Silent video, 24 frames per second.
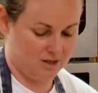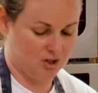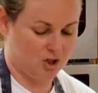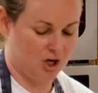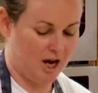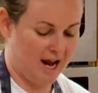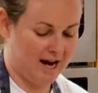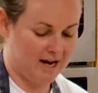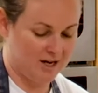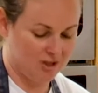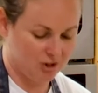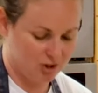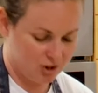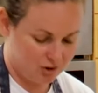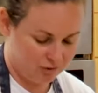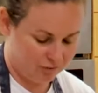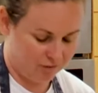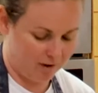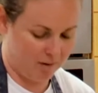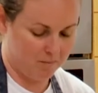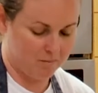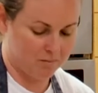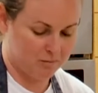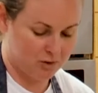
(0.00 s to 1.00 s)
change
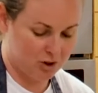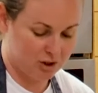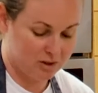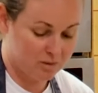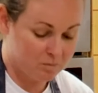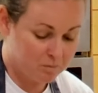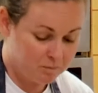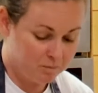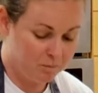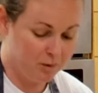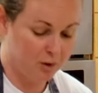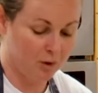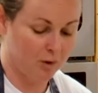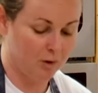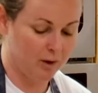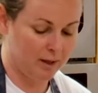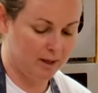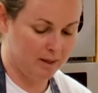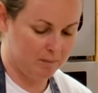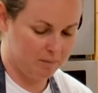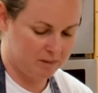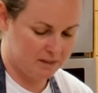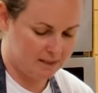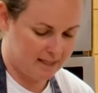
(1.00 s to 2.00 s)
from just
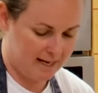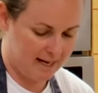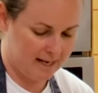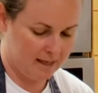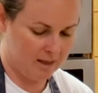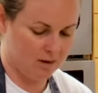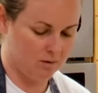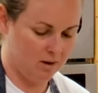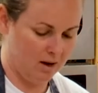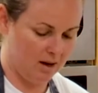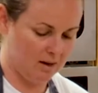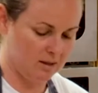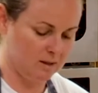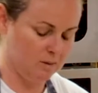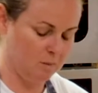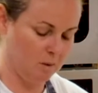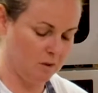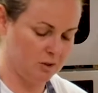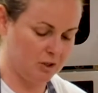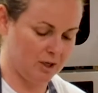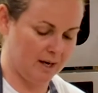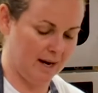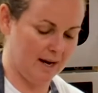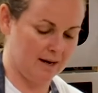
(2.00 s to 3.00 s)
purely potato. I
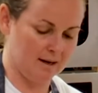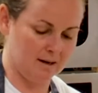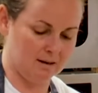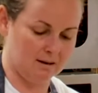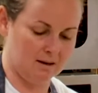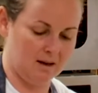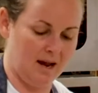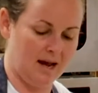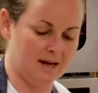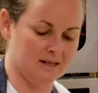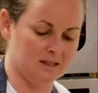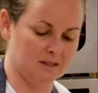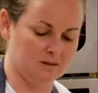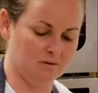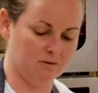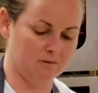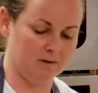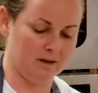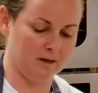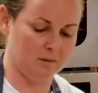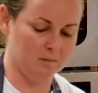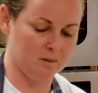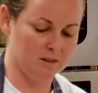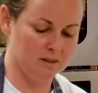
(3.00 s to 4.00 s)
suppose you're getting the added
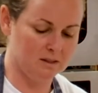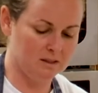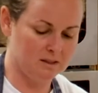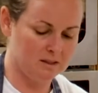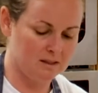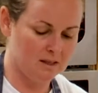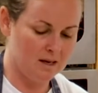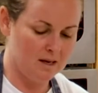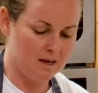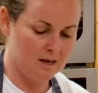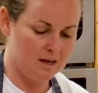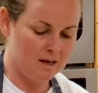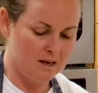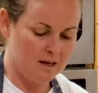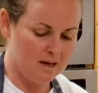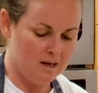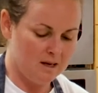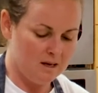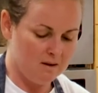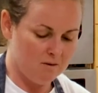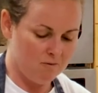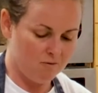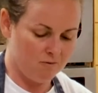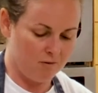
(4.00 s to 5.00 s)
vitamins
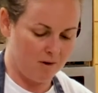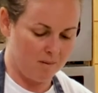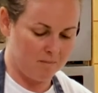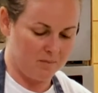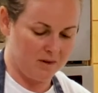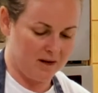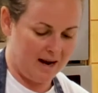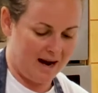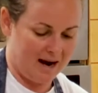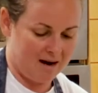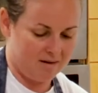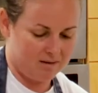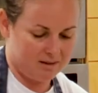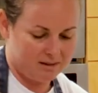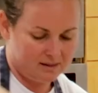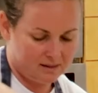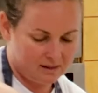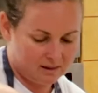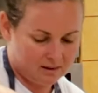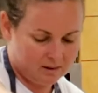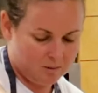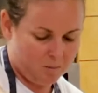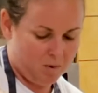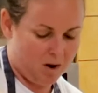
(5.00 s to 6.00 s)
from the
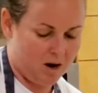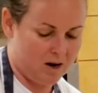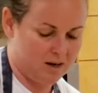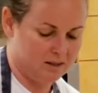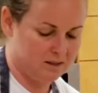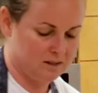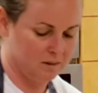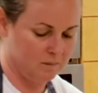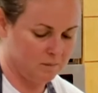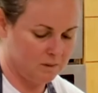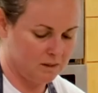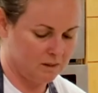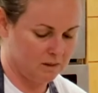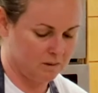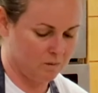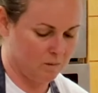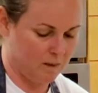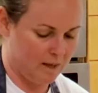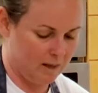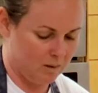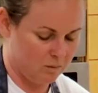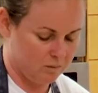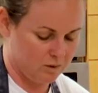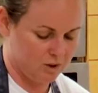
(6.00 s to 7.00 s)
carrots and the parsnips as
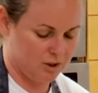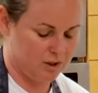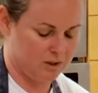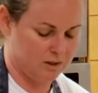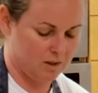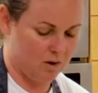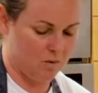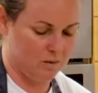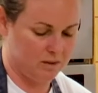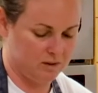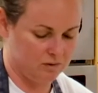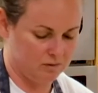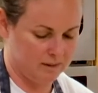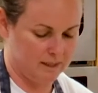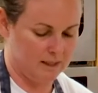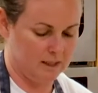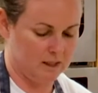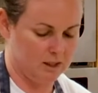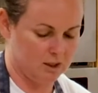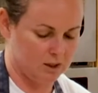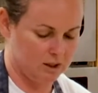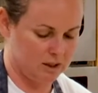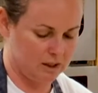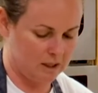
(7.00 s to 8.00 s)
well, which is always
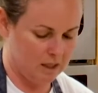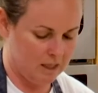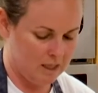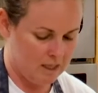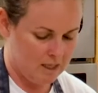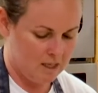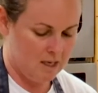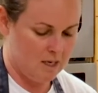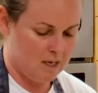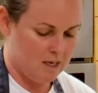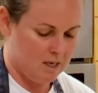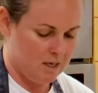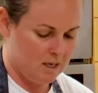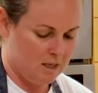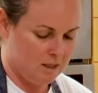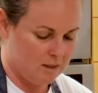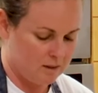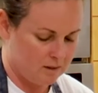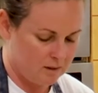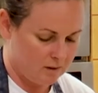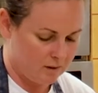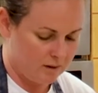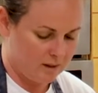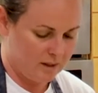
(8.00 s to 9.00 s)
really good.
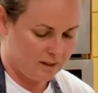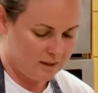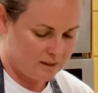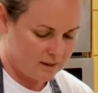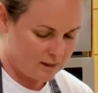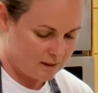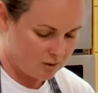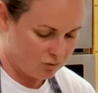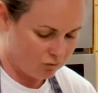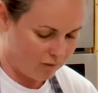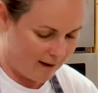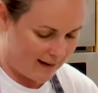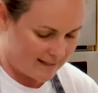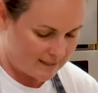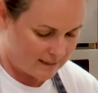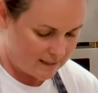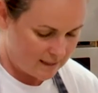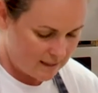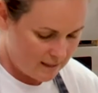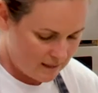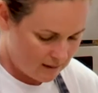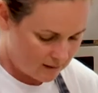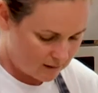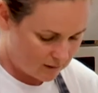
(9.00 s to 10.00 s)
So this is
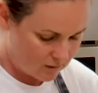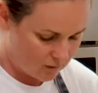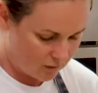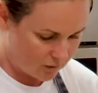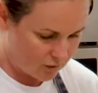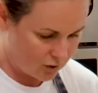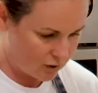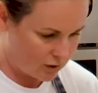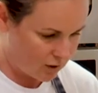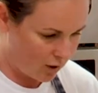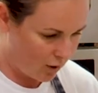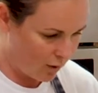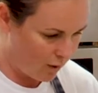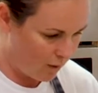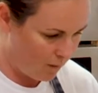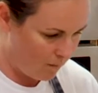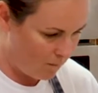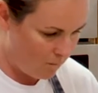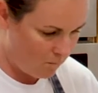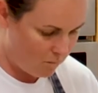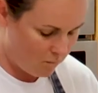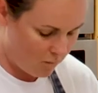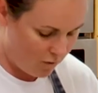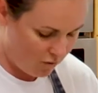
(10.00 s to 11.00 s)
ready. So I'm just going
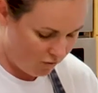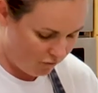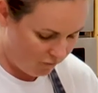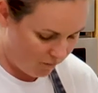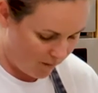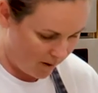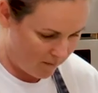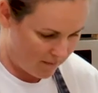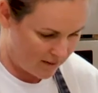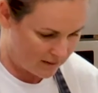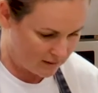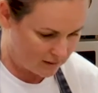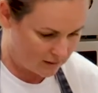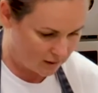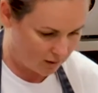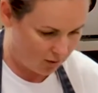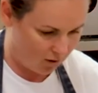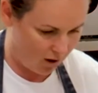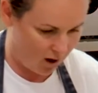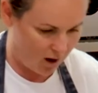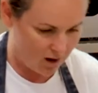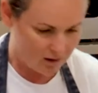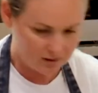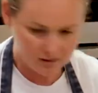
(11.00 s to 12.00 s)
to move my mince
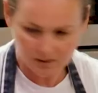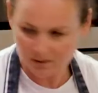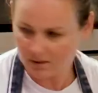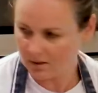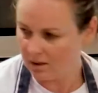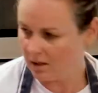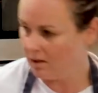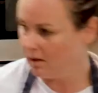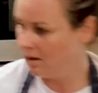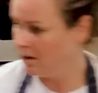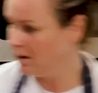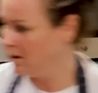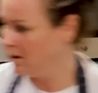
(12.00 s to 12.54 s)
across,